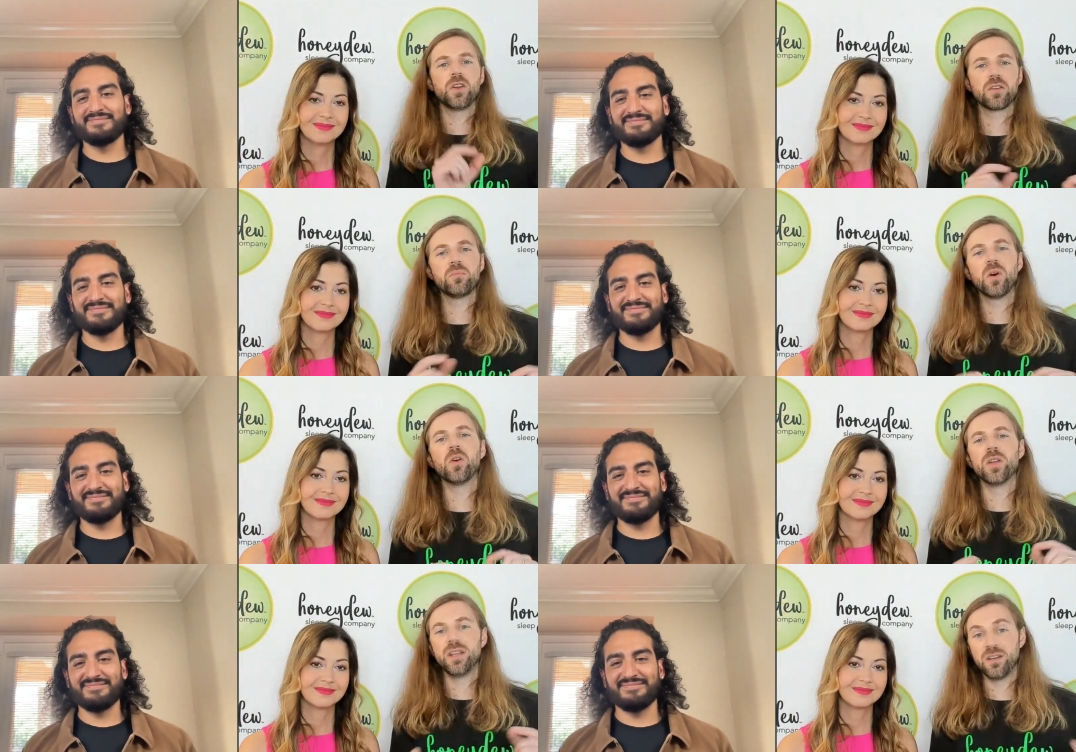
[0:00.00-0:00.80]

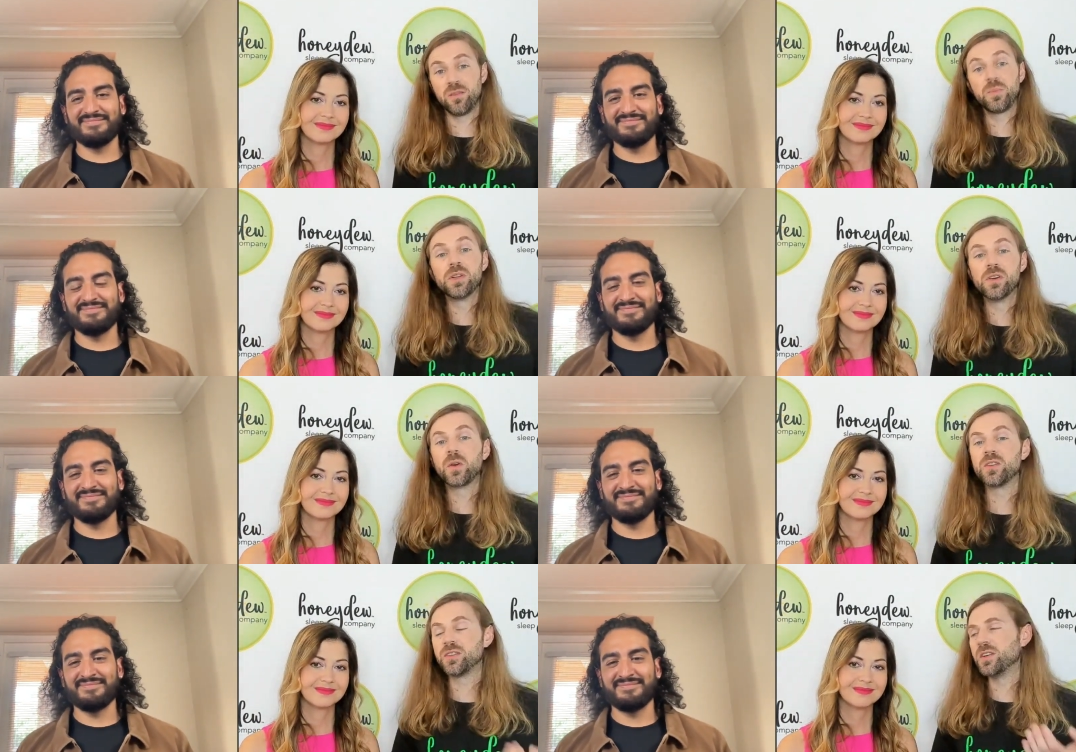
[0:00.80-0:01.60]
Speaker 1: component in our pillow
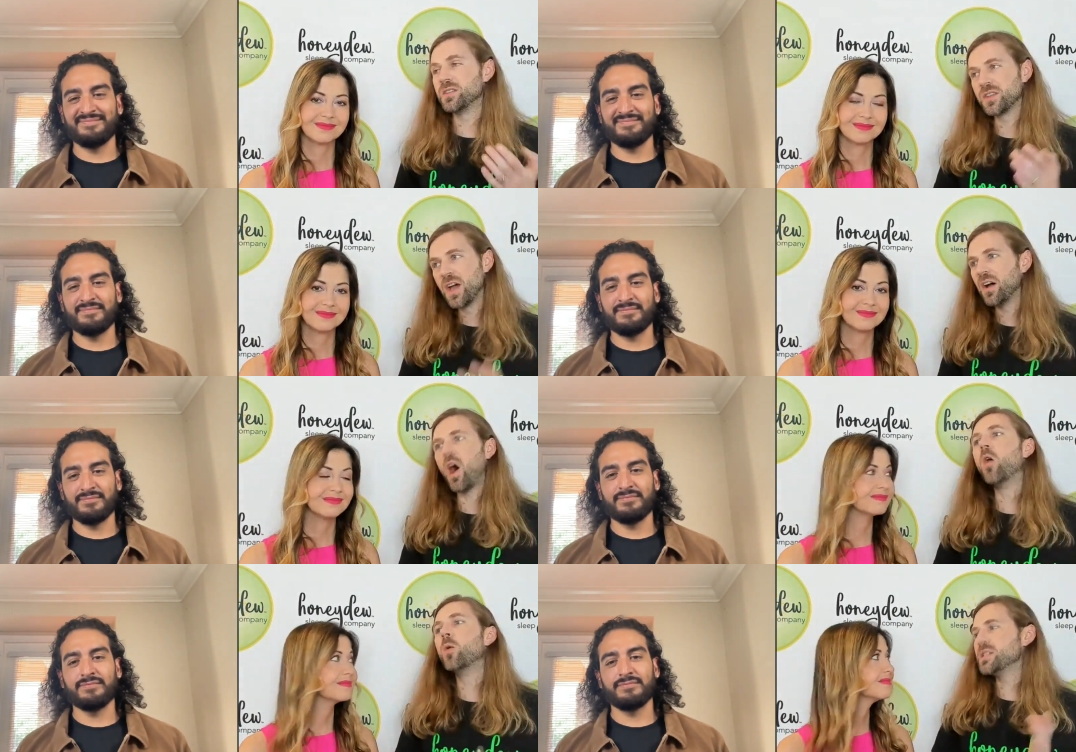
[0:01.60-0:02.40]
because there's
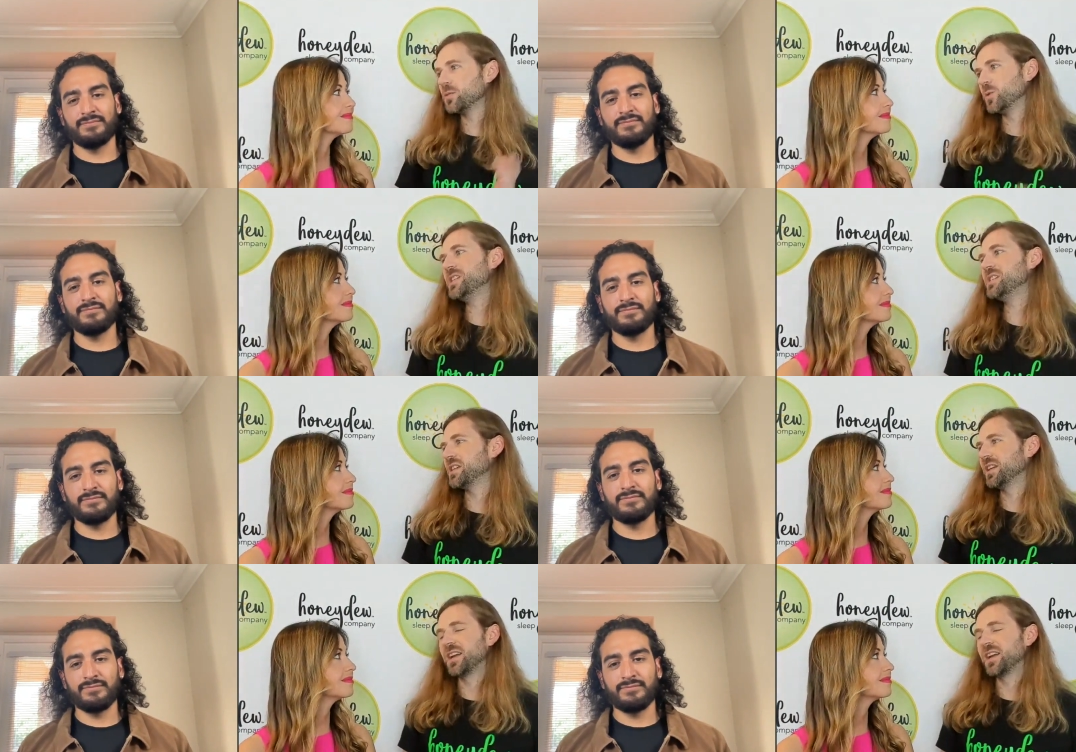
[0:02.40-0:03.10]
always a reason.